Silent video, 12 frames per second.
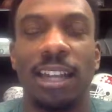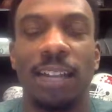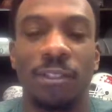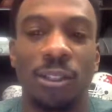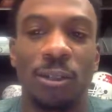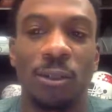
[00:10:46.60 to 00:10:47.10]

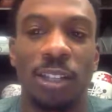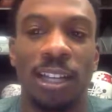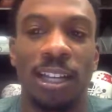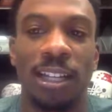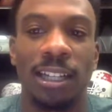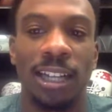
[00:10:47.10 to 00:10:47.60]
I've
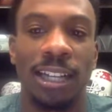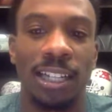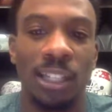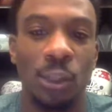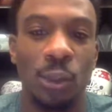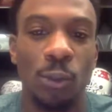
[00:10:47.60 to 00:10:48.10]
shown that
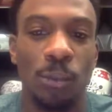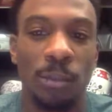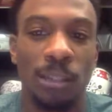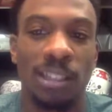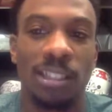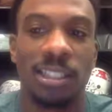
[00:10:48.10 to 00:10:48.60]
I can
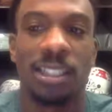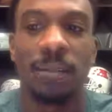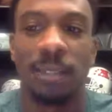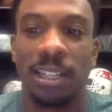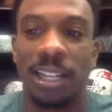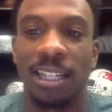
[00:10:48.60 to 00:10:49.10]
do, but it's
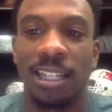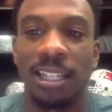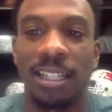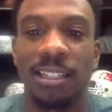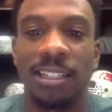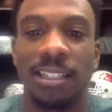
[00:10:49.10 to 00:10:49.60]
just something that I
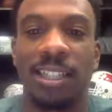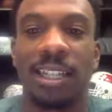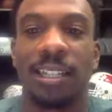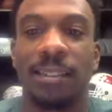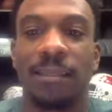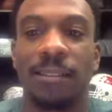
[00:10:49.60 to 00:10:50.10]
need to
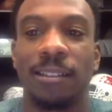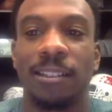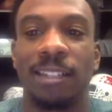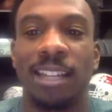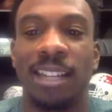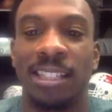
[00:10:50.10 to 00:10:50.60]
take
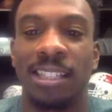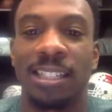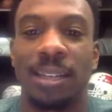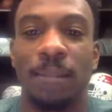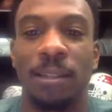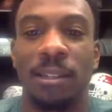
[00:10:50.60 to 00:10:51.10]
the
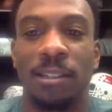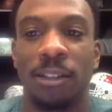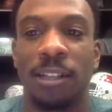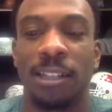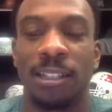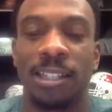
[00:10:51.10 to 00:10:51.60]
next step
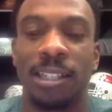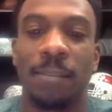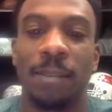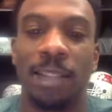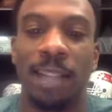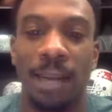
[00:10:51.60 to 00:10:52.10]
in so I can
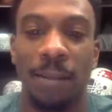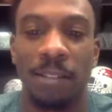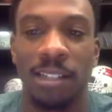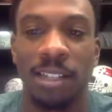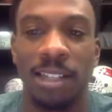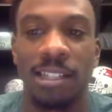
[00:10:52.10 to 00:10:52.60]
take my
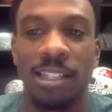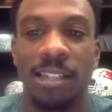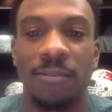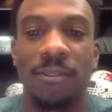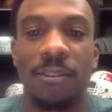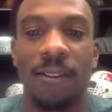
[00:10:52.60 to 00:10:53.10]
game to the next
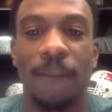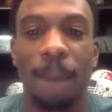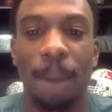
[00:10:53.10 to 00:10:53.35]
level.